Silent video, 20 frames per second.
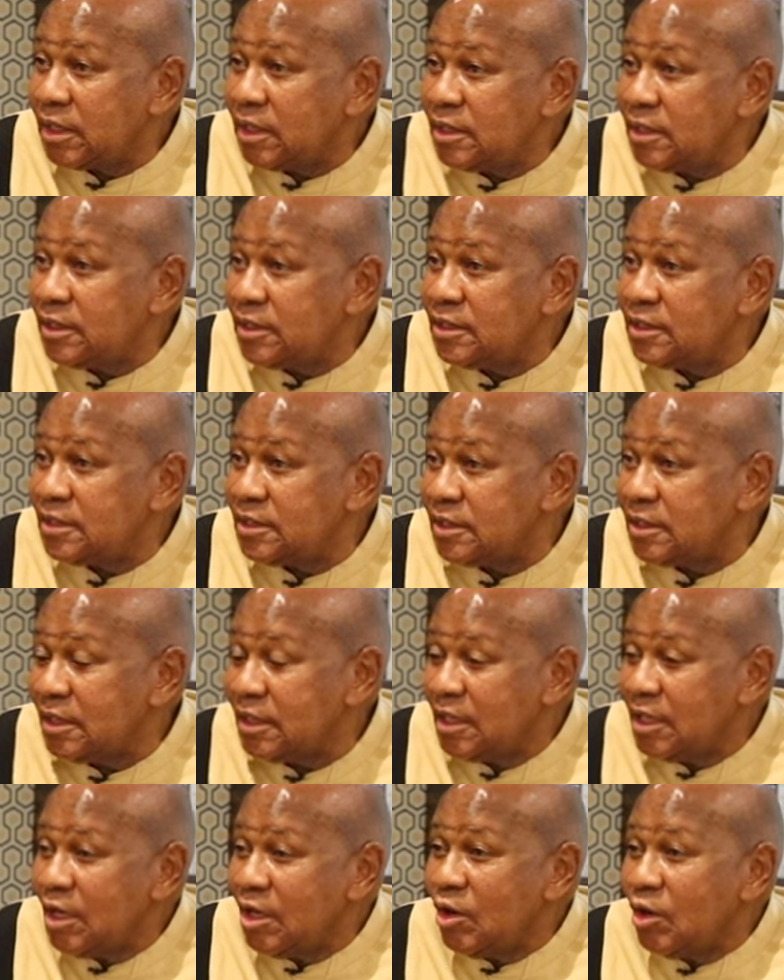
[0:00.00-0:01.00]
make it easy,
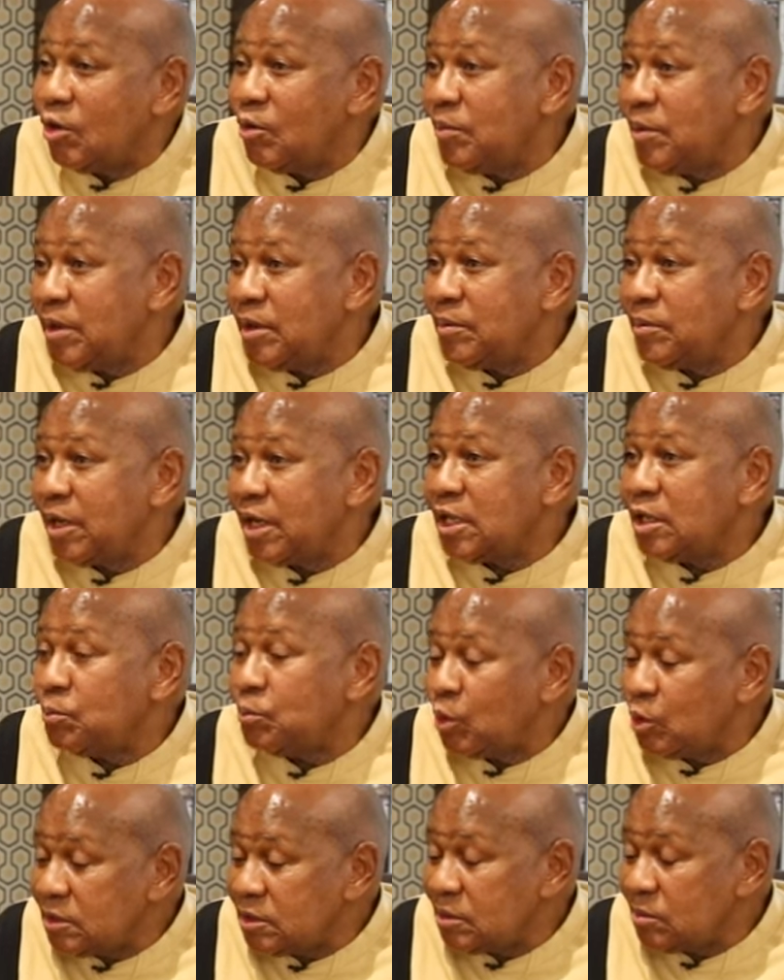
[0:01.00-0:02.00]
or make make
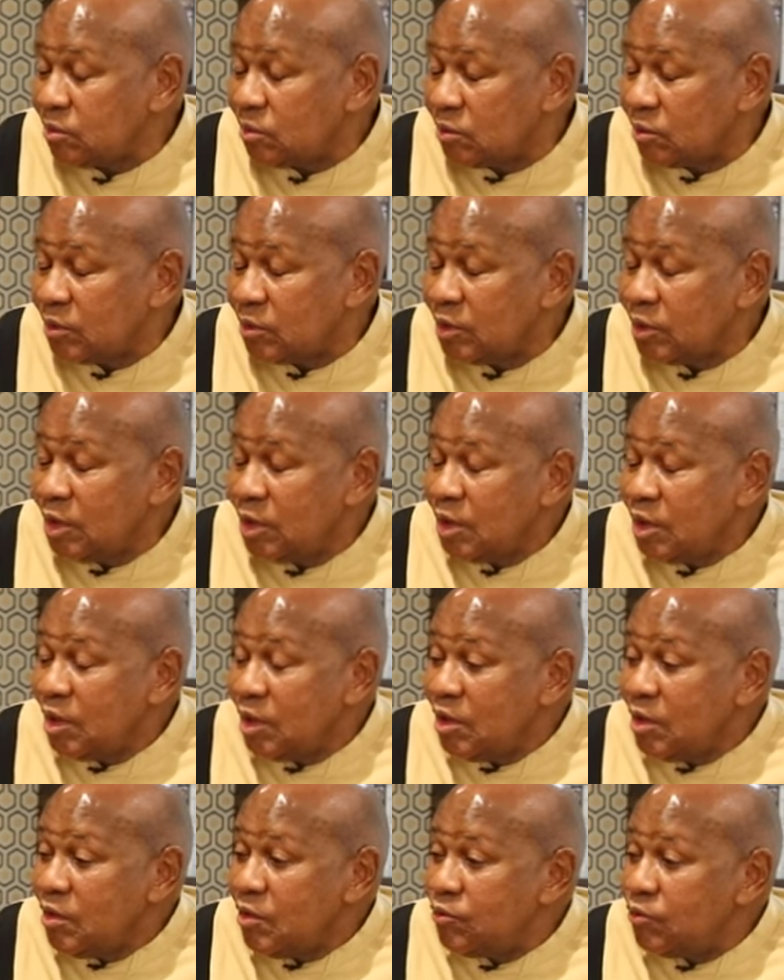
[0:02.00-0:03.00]
it possible
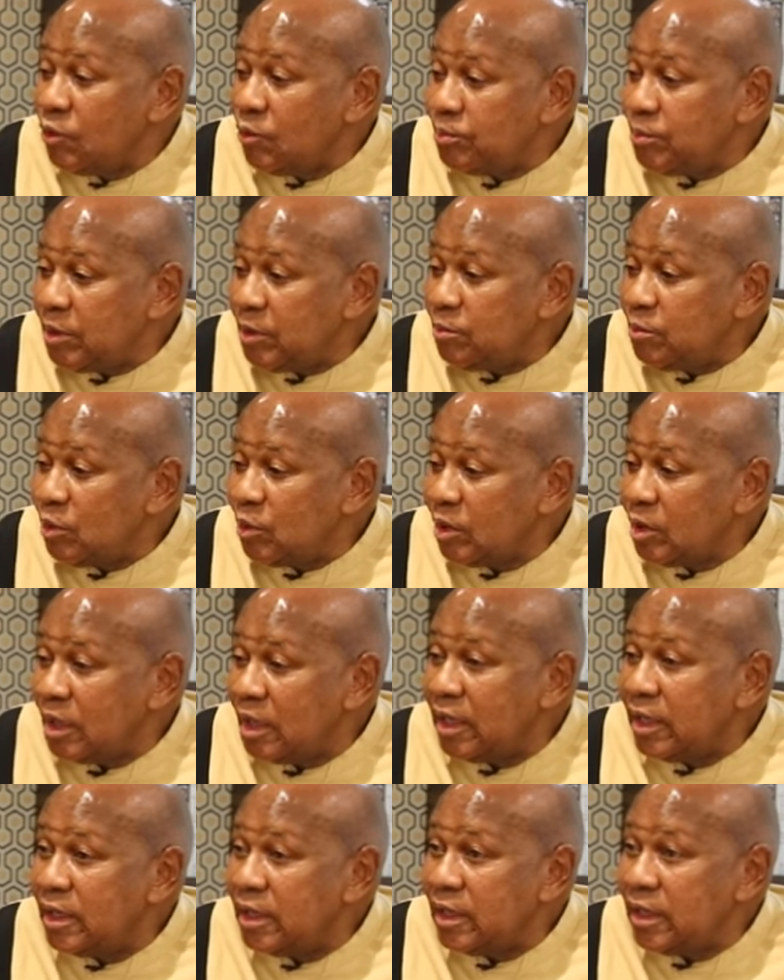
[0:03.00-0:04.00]
for
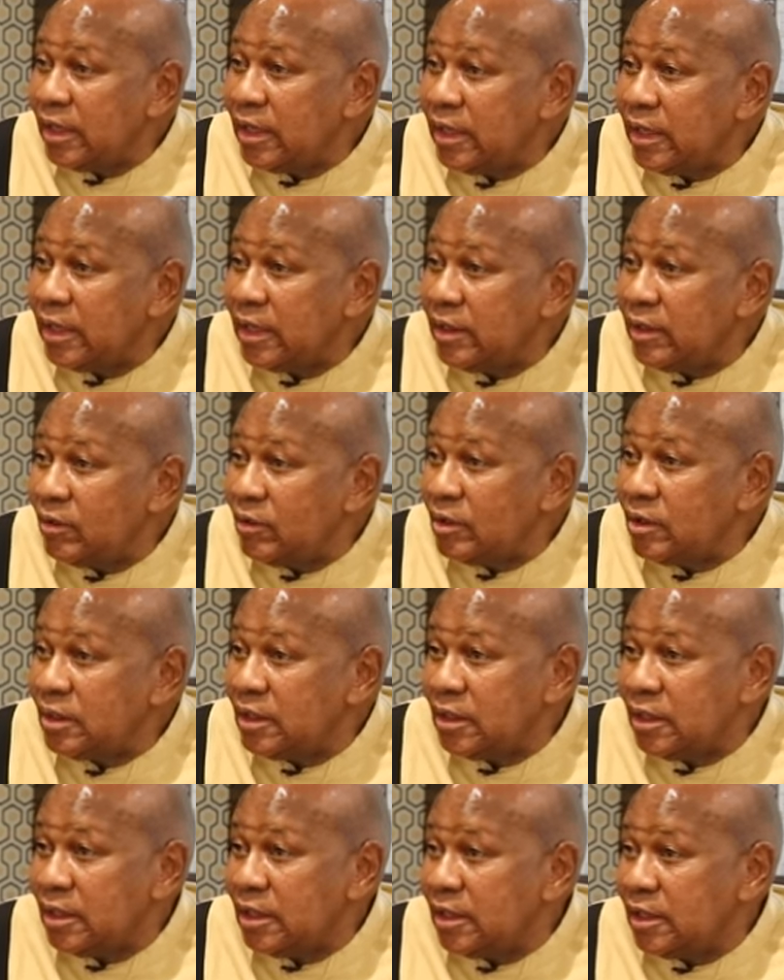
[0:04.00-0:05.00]
people
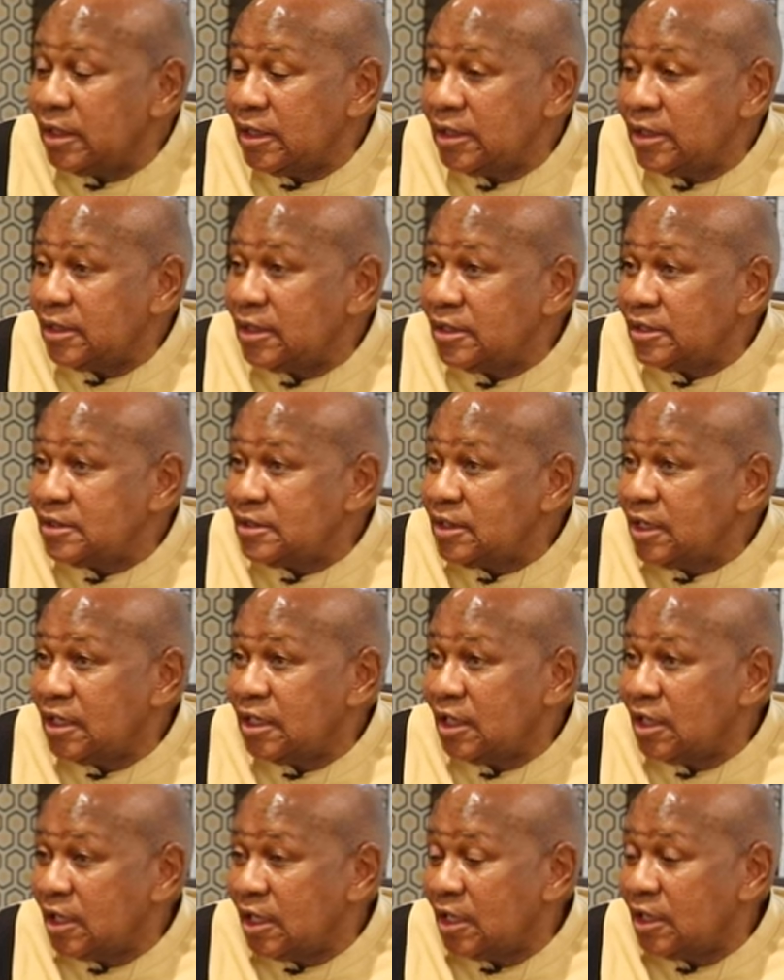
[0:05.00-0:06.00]
uh,
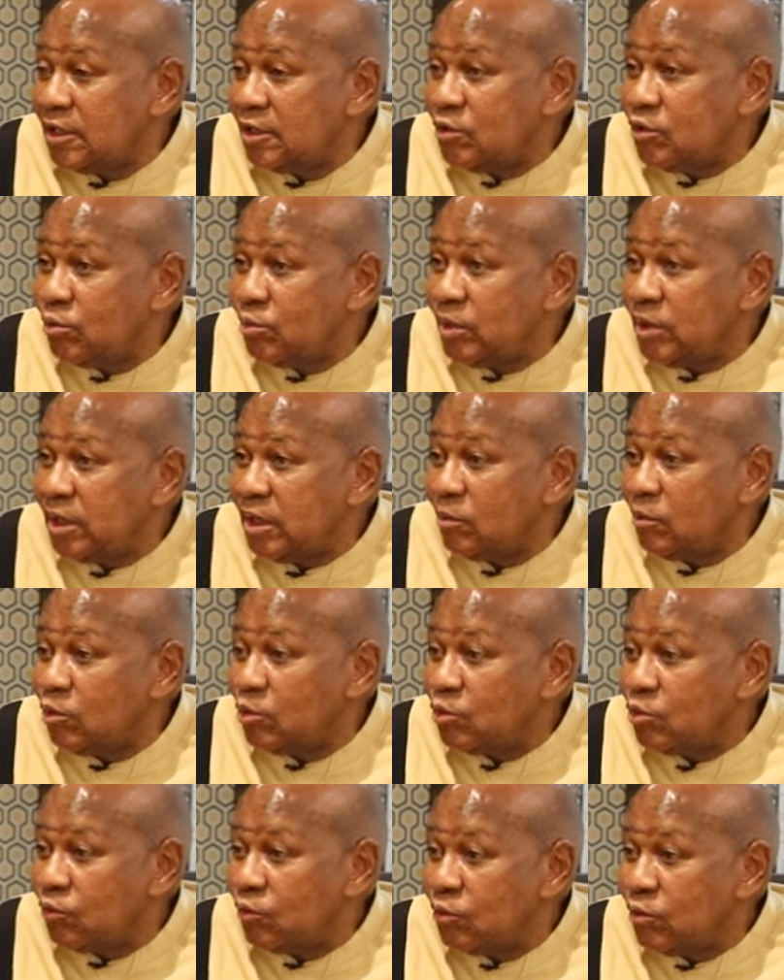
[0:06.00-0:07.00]
generally to be
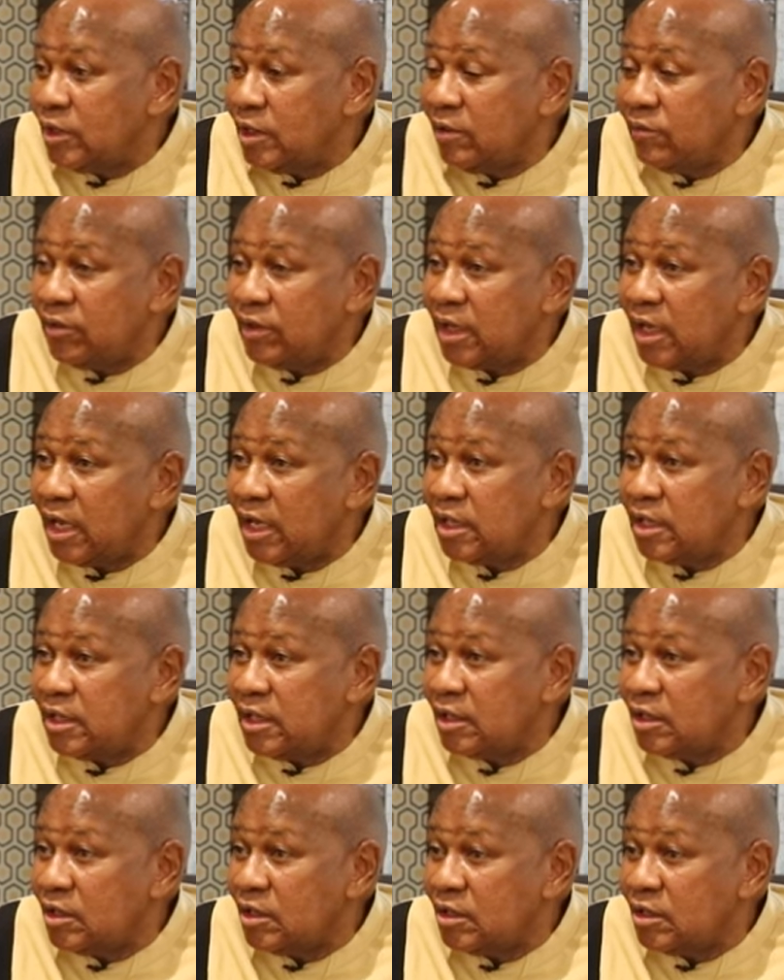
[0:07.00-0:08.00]
able to
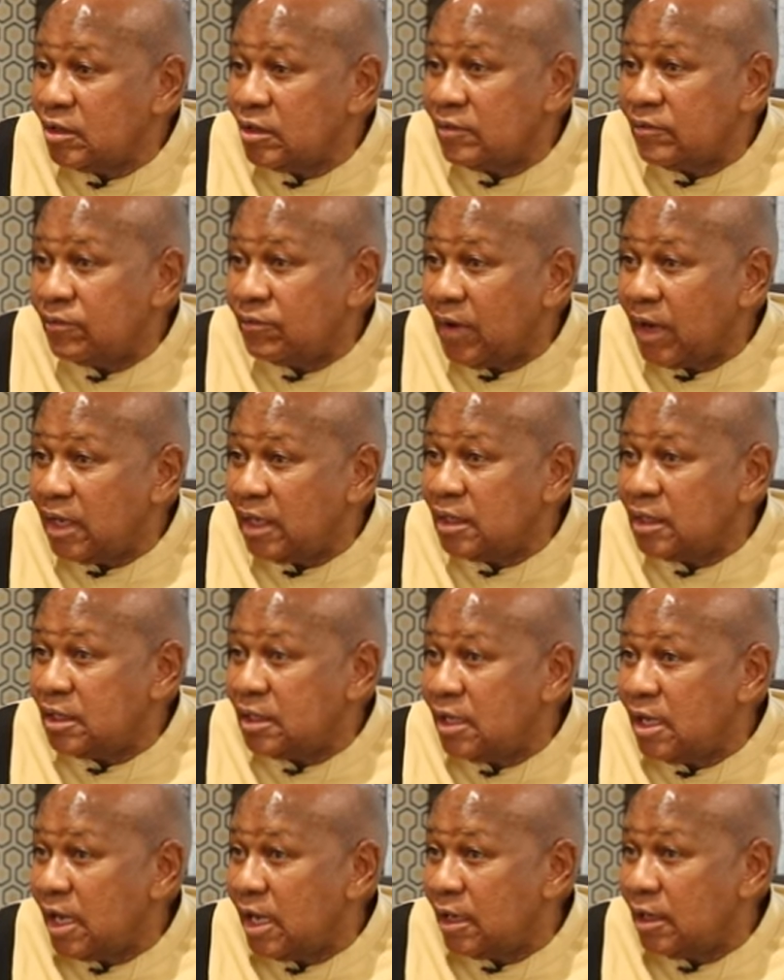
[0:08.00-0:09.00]
navigate and
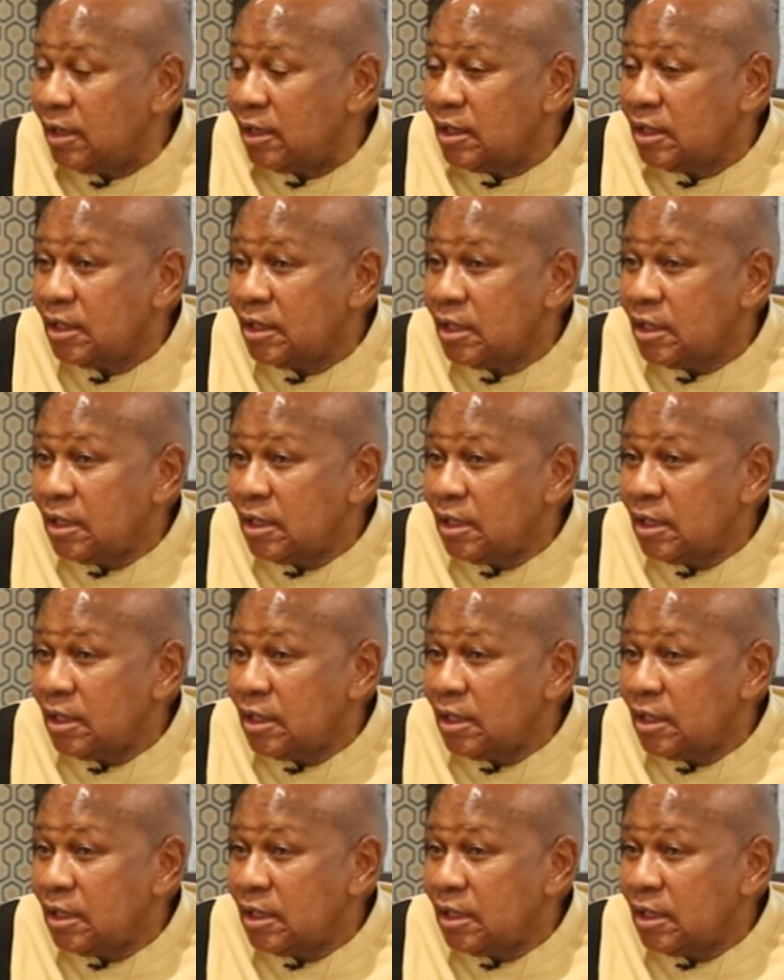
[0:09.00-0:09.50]
find their